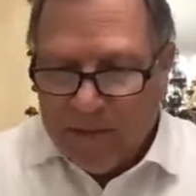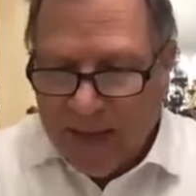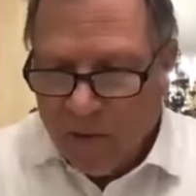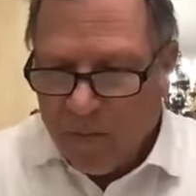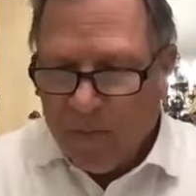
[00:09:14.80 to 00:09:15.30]

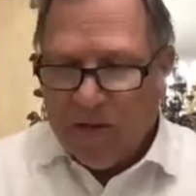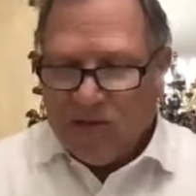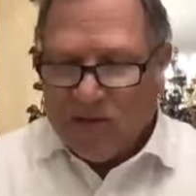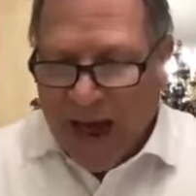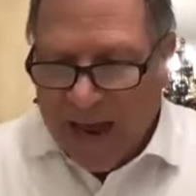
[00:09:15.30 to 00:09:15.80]
Now,
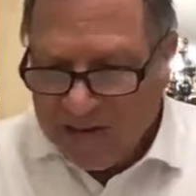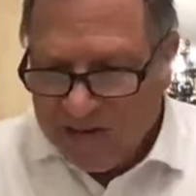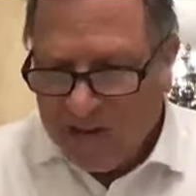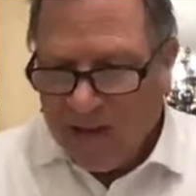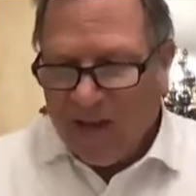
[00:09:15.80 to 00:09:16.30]

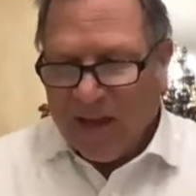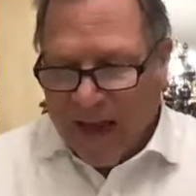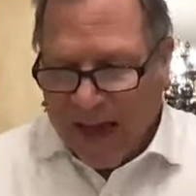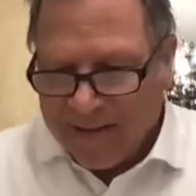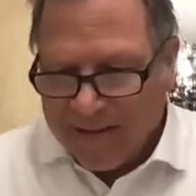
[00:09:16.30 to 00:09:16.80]
besides the
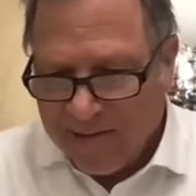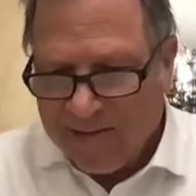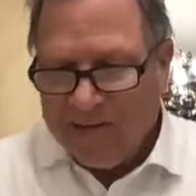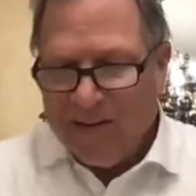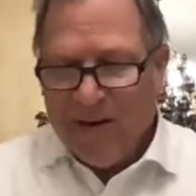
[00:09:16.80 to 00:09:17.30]

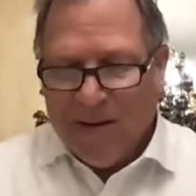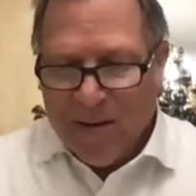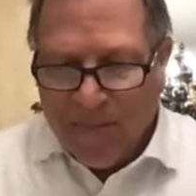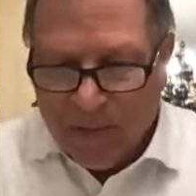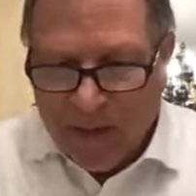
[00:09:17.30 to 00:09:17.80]
chatas,
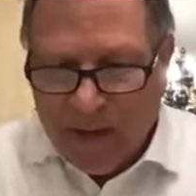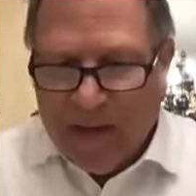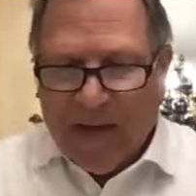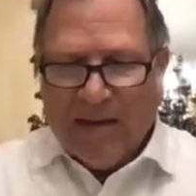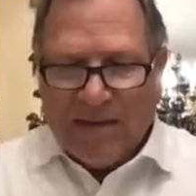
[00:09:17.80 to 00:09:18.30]

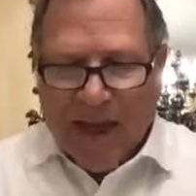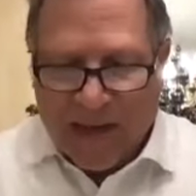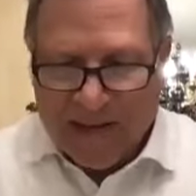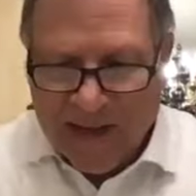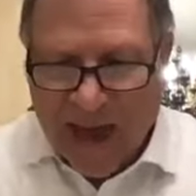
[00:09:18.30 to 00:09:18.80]
he
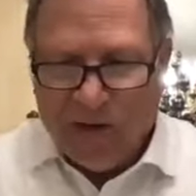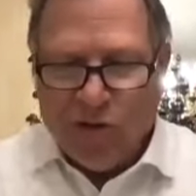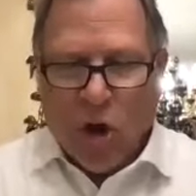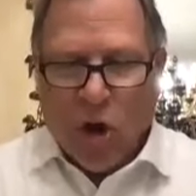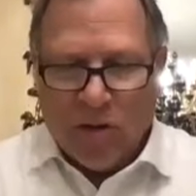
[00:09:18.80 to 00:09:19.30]
takes a
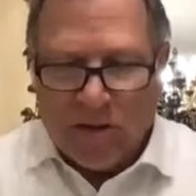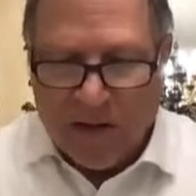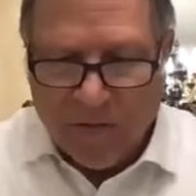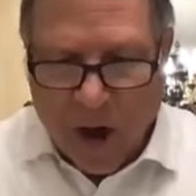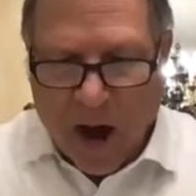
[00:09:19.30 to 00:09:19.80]

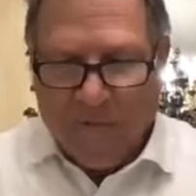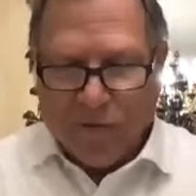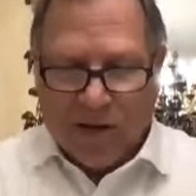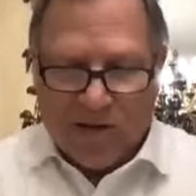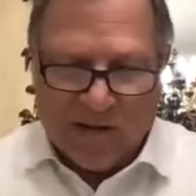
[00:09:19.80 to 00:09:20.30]
donative
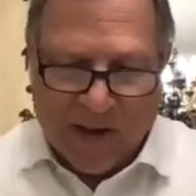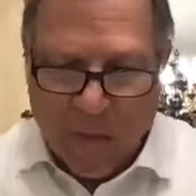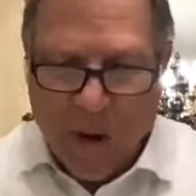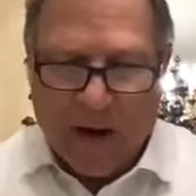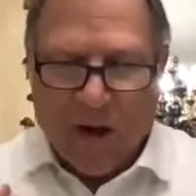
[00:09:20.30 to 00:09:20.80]
offering and says, I
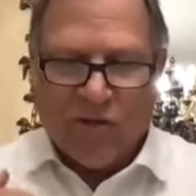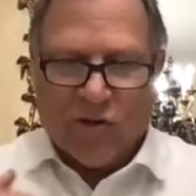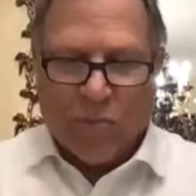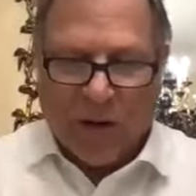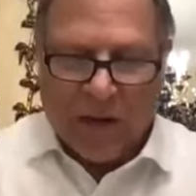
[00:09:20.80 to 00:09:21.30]
want to
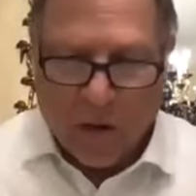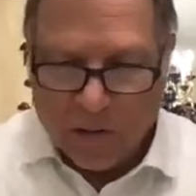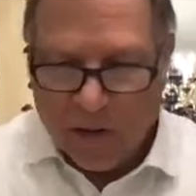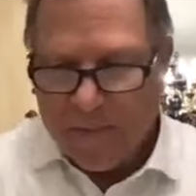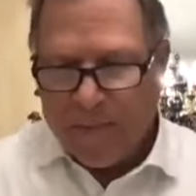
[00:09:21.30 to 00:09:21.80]
also bring an
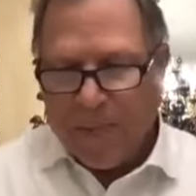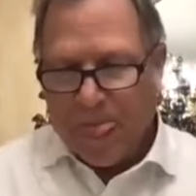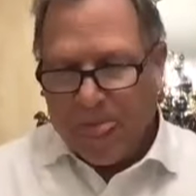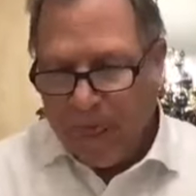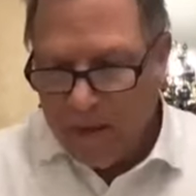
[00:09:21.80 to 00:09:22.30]
Ola.
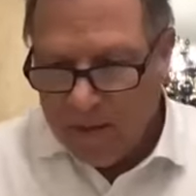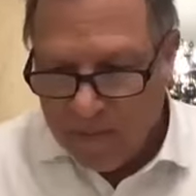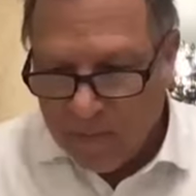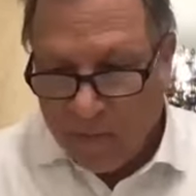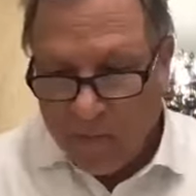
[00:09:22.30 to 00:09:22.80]

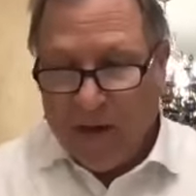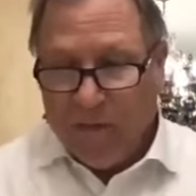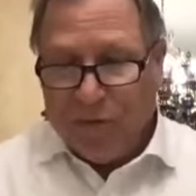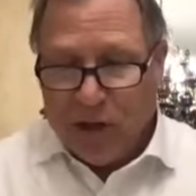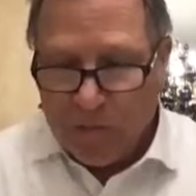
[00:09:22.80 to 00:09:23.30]
The
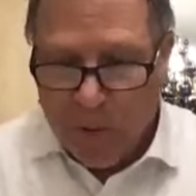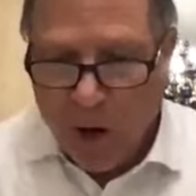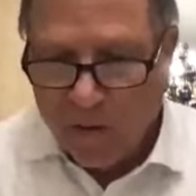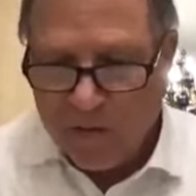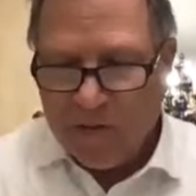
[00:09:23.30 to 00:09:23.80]
Hifrish
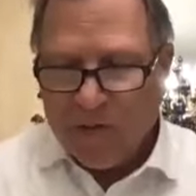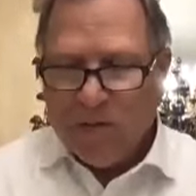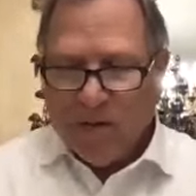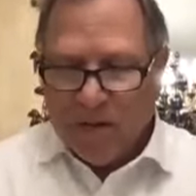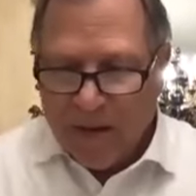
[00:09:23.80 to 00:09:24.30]
Mos.
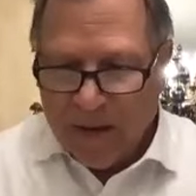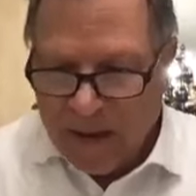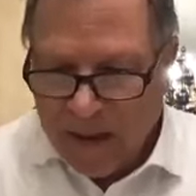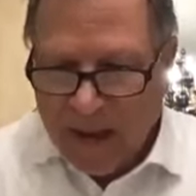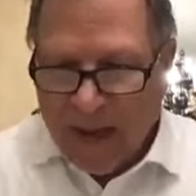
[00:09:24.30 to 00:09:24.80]

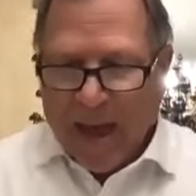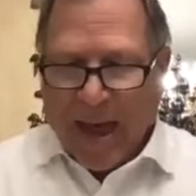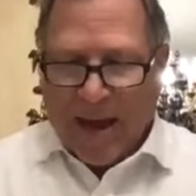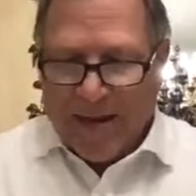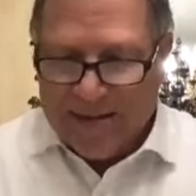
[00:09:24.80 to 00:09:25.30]

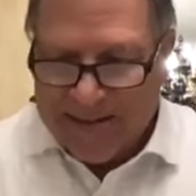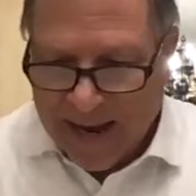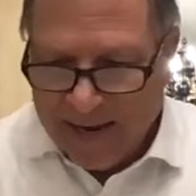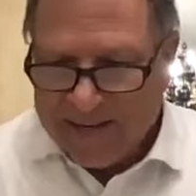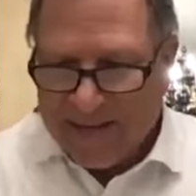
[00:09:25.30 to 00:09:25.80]
And he
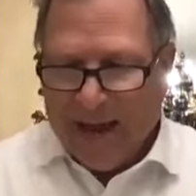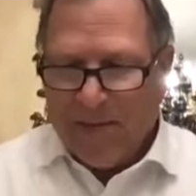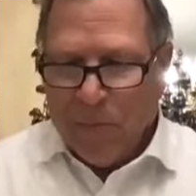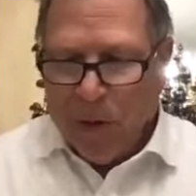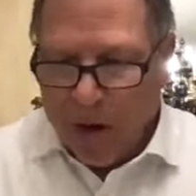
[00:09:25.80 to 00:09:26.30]
set
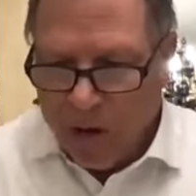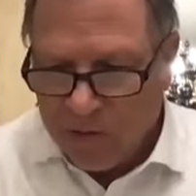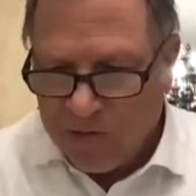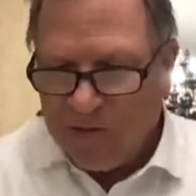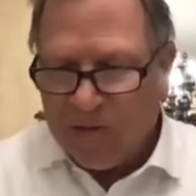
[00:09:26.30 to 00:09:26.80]
aside
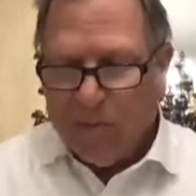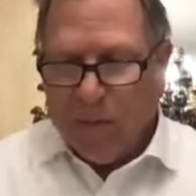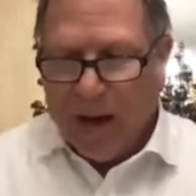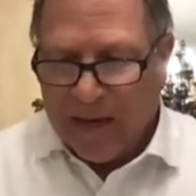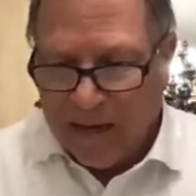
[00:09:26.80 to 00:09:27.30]
Mo'os,
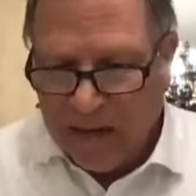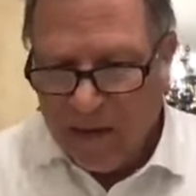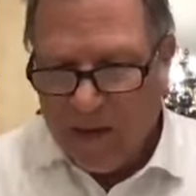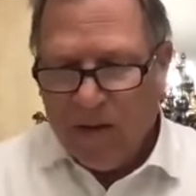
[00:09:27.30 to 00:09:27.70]
money.